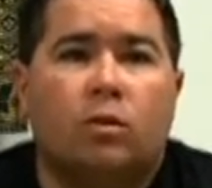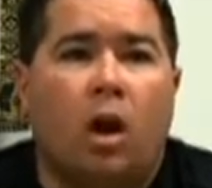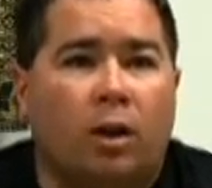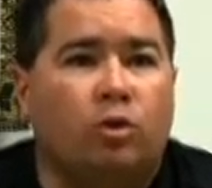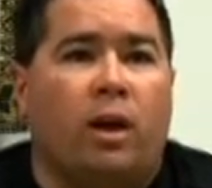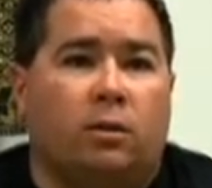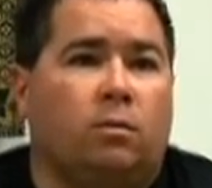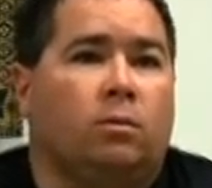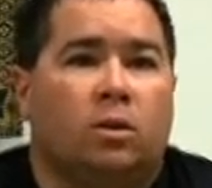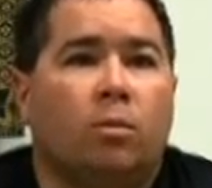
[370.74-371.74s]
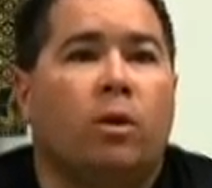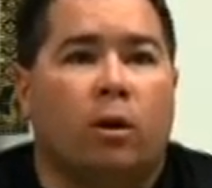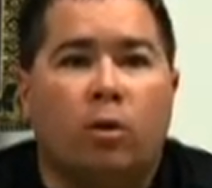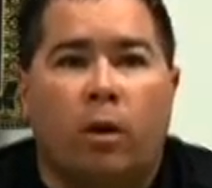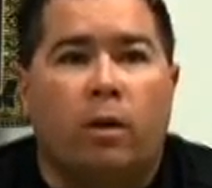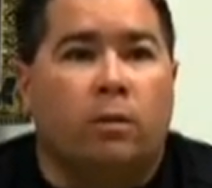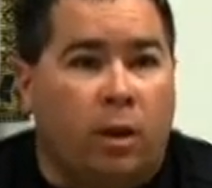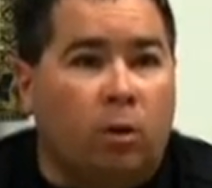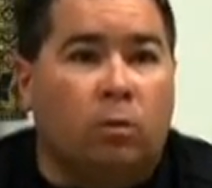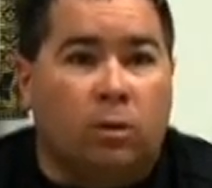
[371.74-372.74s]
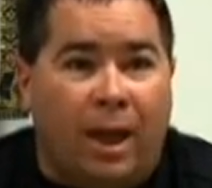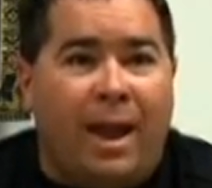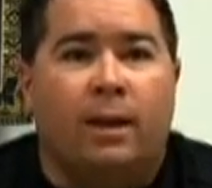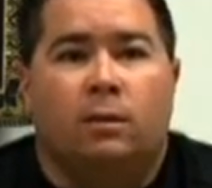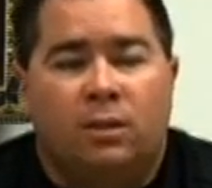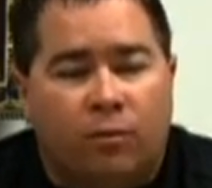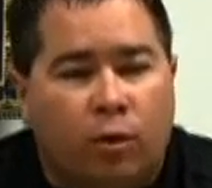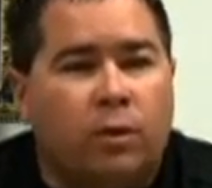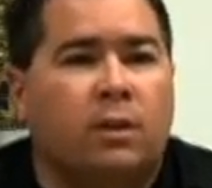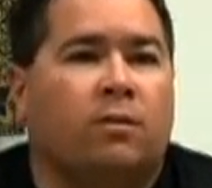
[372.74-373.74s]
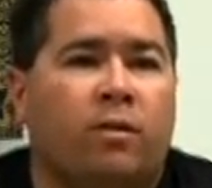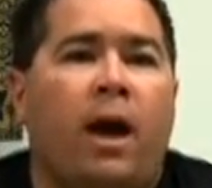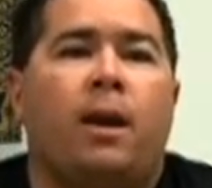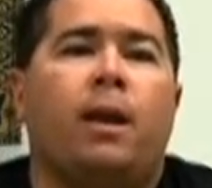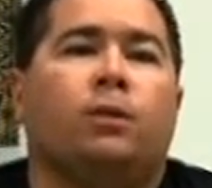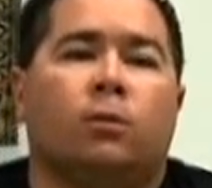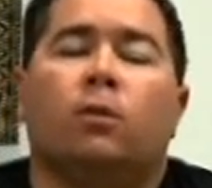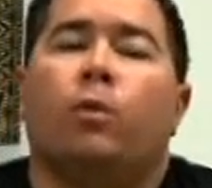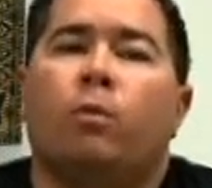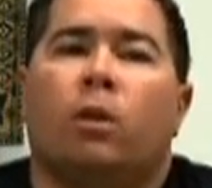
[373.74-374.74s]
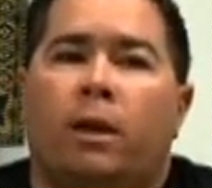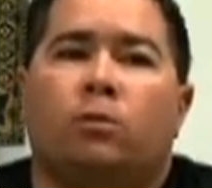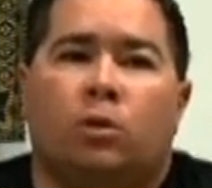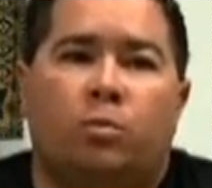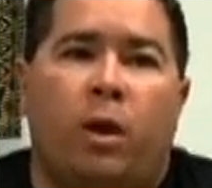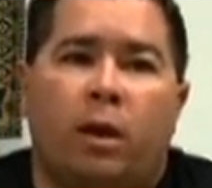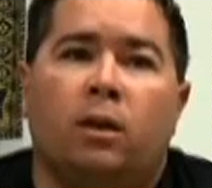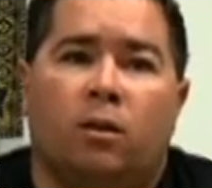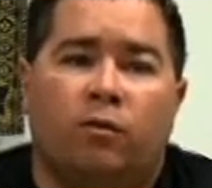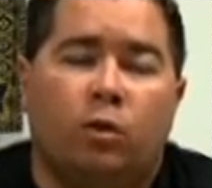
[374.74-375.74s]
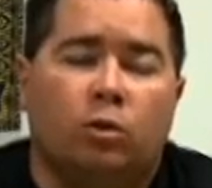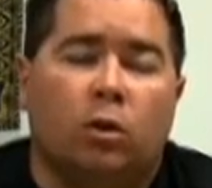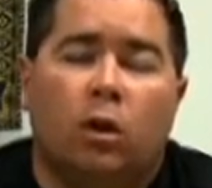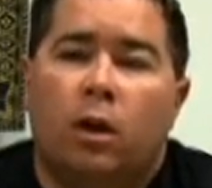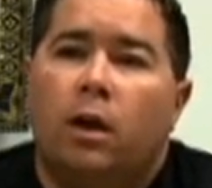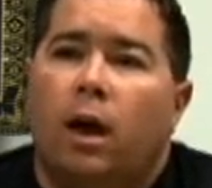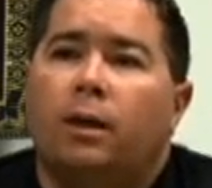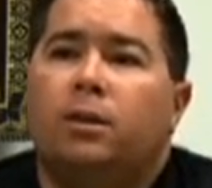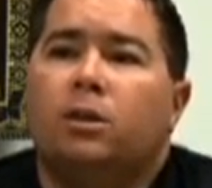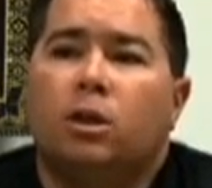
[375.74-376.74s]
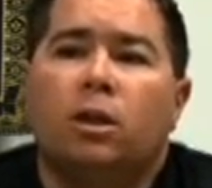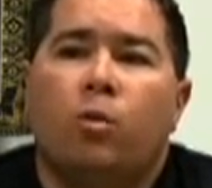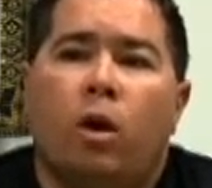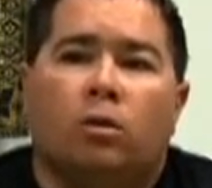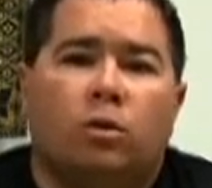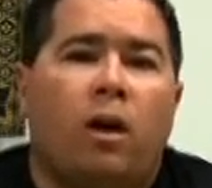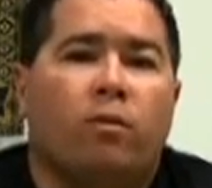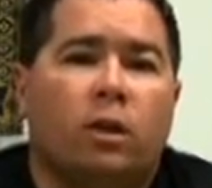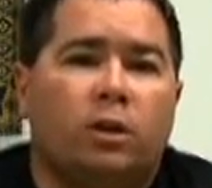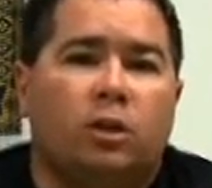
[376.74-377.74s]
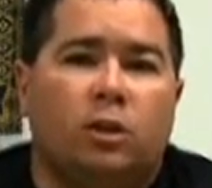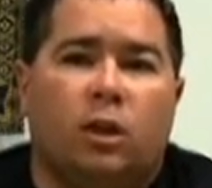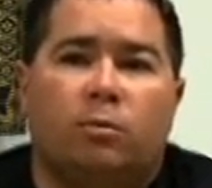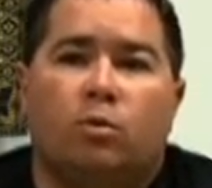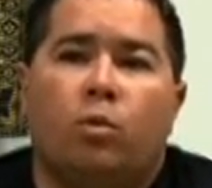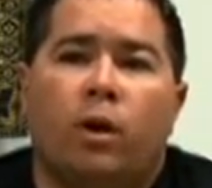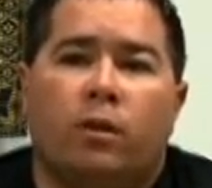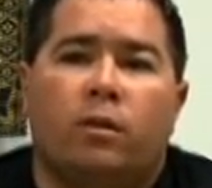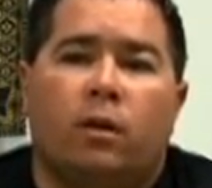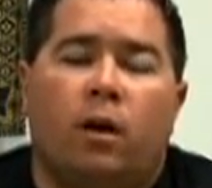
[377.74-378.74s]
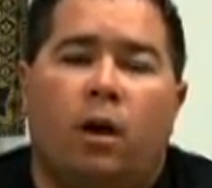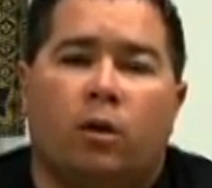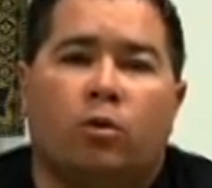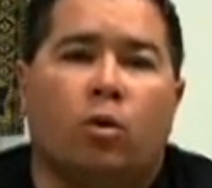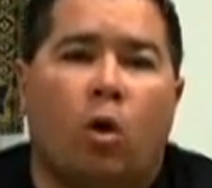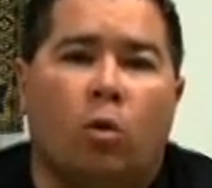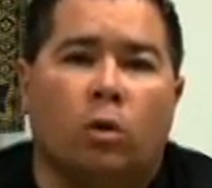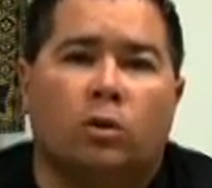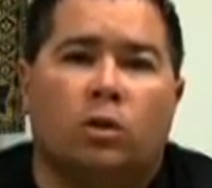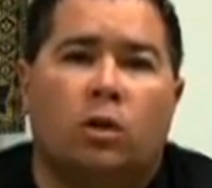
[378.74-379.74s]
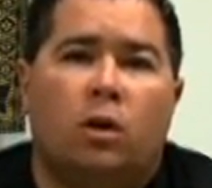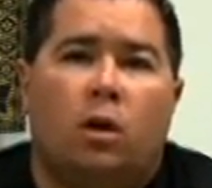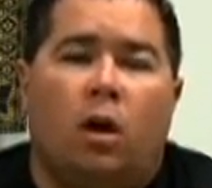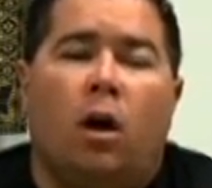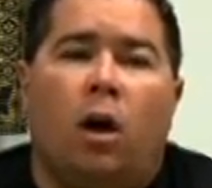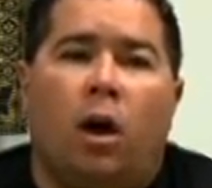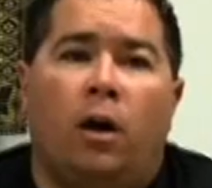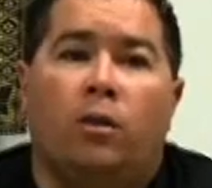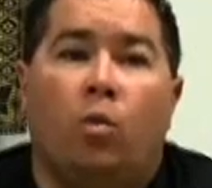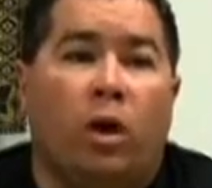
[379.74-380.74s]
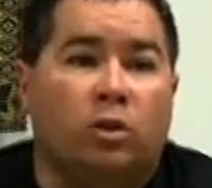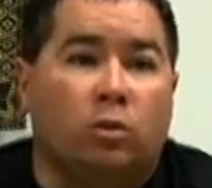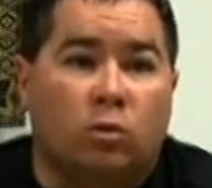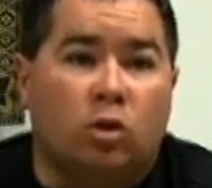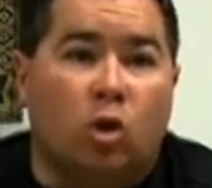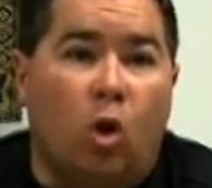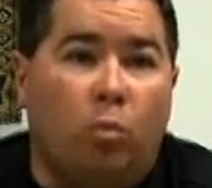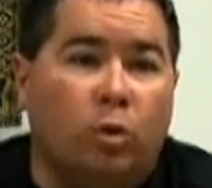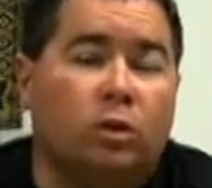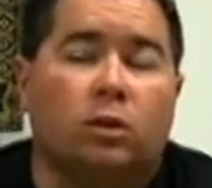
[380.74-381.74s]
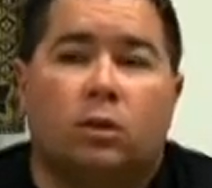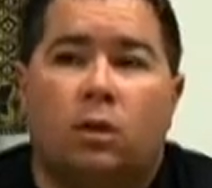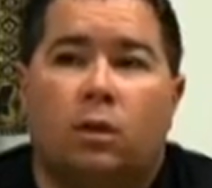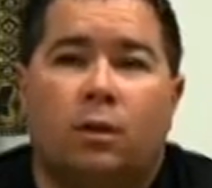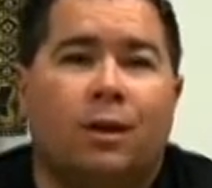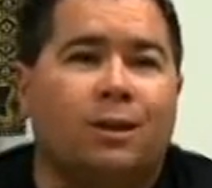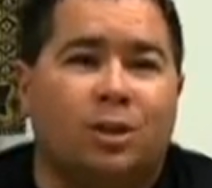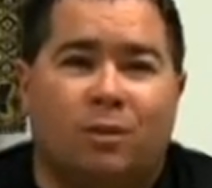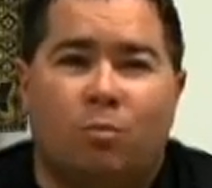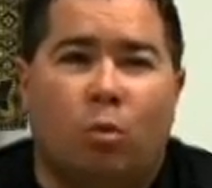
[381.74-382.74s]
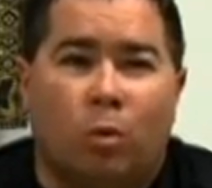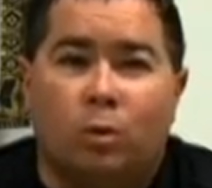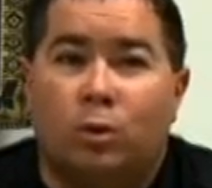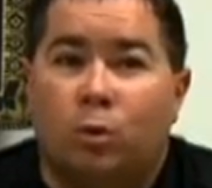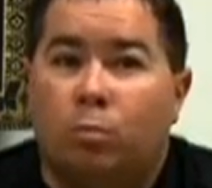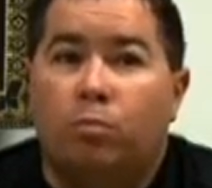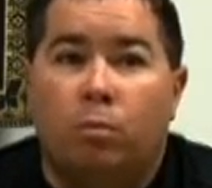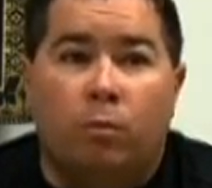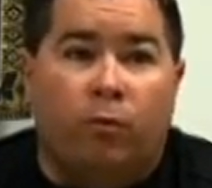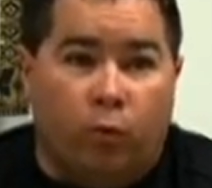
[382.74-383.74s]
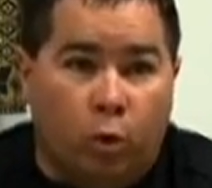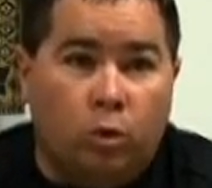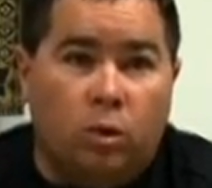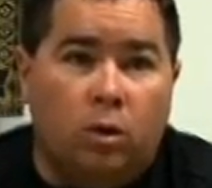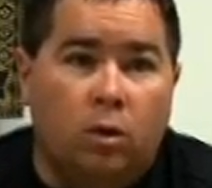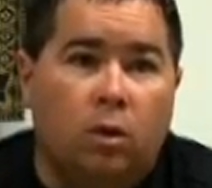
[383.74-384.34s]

contract some of their land, different things of that nature that we would like to expand into the future. Additionally, we also have relationships with growers on the western slope, which is going to shift more to fruit,